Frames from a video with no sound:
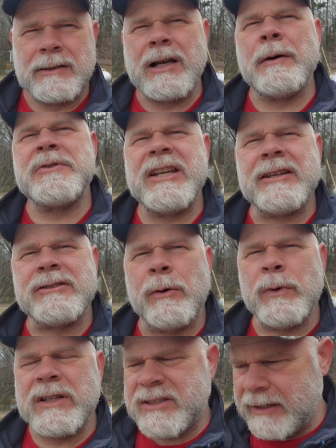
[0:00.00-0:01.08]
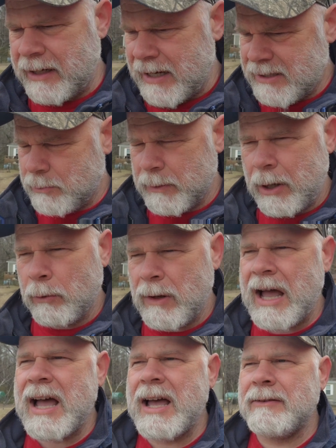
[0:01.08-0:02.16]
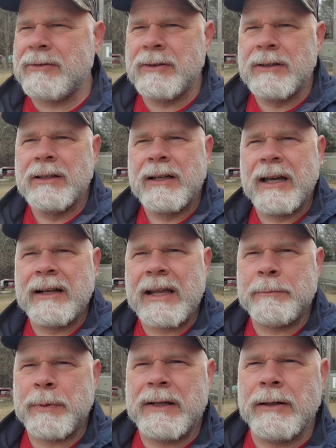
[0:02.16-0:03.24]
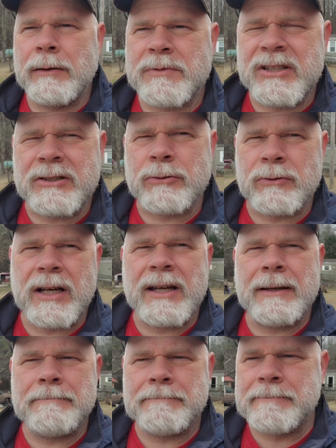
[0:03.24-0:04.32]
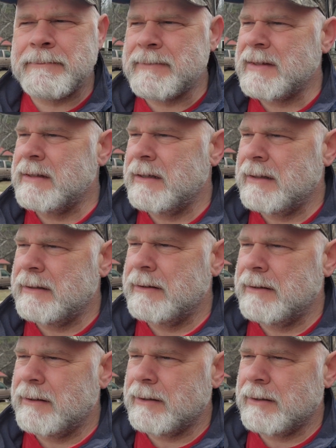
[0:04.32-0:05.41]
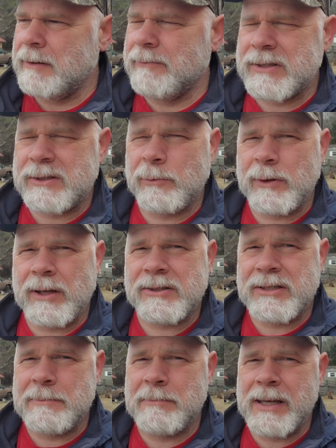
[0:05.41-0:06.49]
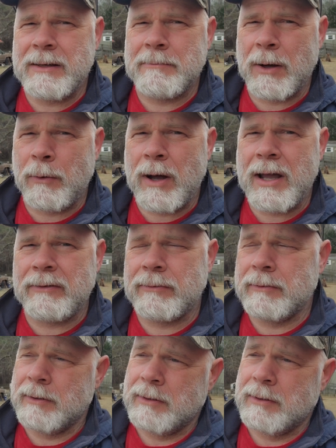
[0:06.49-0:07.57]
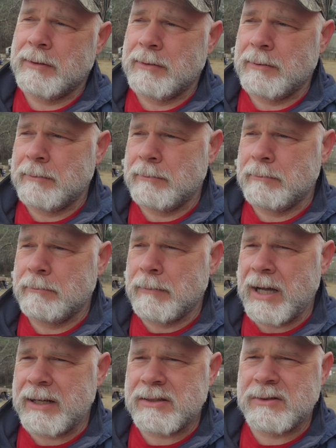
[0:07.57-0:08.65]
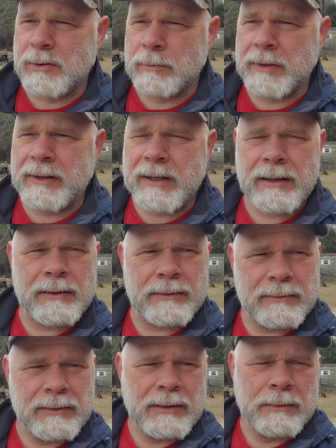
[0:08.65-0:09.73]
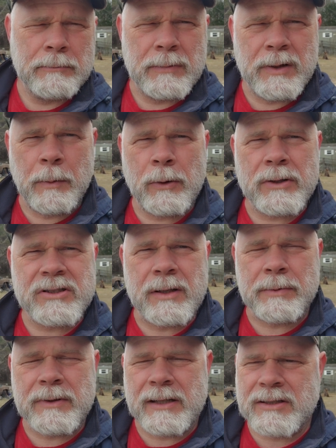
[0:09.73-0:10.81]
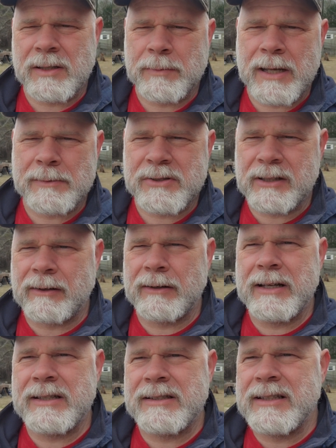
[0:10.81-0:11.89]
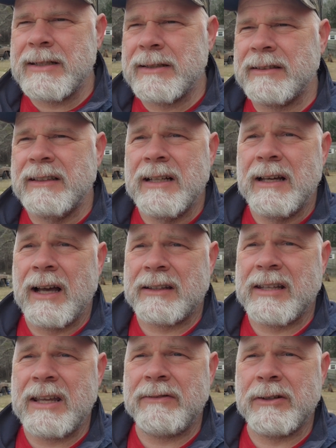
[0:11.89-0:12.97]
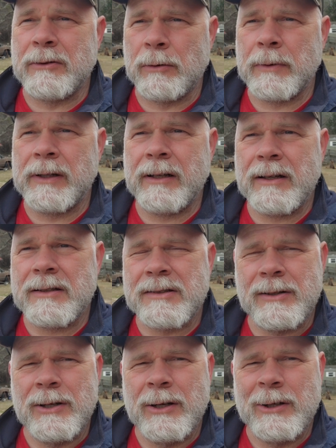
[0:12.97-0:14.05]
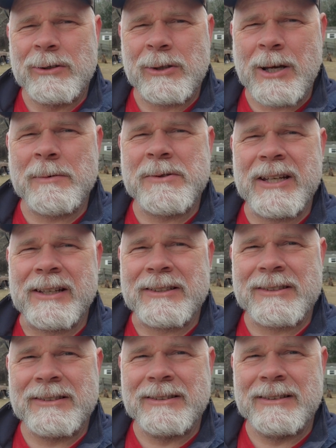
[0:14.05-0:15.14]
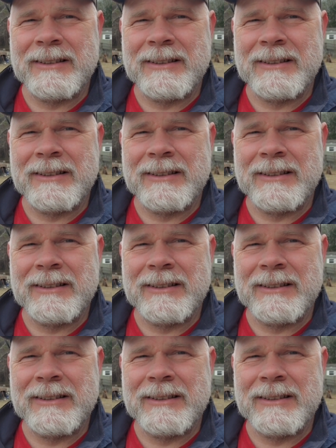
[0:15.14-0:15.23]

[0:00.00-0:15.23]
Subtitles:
Come see us on Wednesday nights. We go live at 8 p.m. Central Time. Come visit with us. See me, my wife. Maya's normally there, and the boys sometimes stick their heads in, and Octavia normally does. So come see us.